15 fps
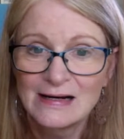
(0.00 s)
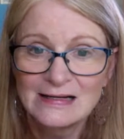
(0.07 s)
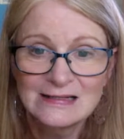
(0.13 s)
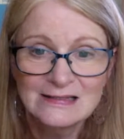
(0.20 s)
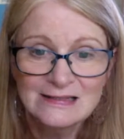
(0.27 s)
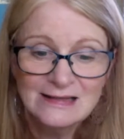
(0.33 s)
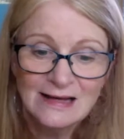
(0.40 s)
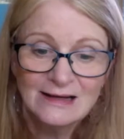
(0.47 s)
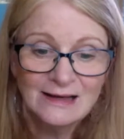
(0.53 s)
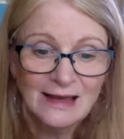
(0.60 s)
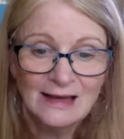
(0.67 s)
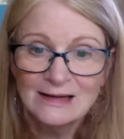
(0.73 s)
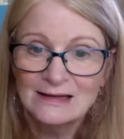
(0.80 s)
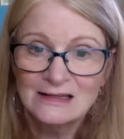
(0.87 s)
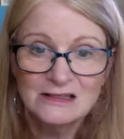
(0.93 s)
He's
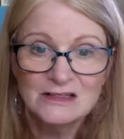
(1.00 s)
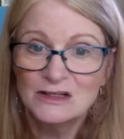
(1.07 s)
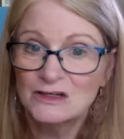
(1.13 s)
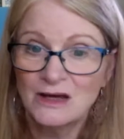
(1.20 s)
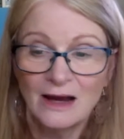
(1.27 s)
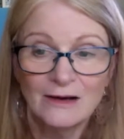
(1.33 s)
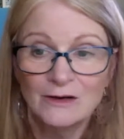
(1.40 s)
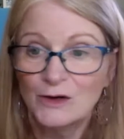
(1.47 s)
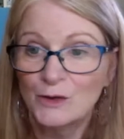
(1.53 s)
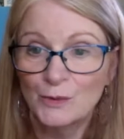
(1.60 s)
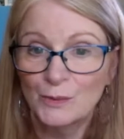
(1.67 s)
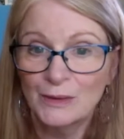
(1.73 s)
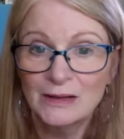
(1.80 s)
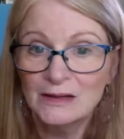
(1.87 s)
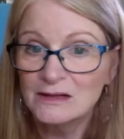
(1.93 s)
dedicated his entire
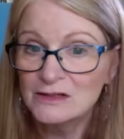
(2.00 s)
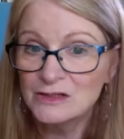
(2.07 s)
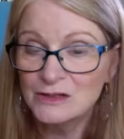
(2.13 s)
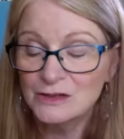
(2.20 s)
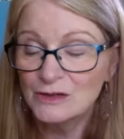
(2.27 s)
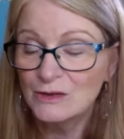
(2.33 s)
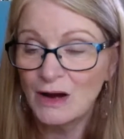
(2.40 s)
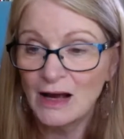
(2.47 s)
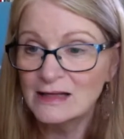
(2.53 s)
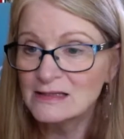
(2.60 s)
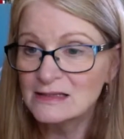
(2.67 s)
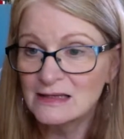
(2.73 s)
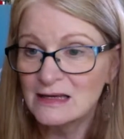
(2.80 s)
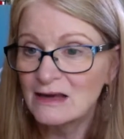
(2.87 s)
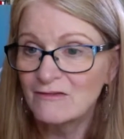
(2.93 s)
career to
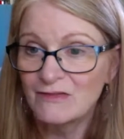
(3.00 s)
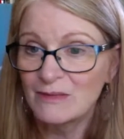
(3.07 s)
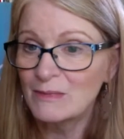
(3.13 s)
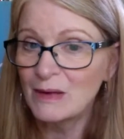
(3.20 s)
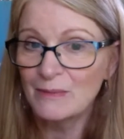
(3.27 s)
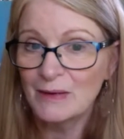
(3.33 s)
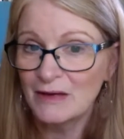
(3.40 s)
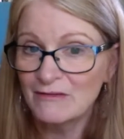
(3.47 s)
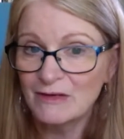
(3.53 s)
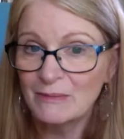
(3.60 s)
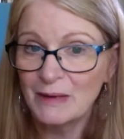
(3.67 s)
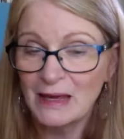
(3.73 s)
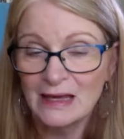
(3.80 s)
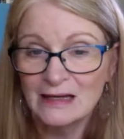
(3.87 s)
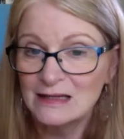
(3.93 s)
IC and female pelvic
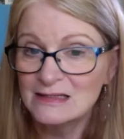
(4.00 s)
pain.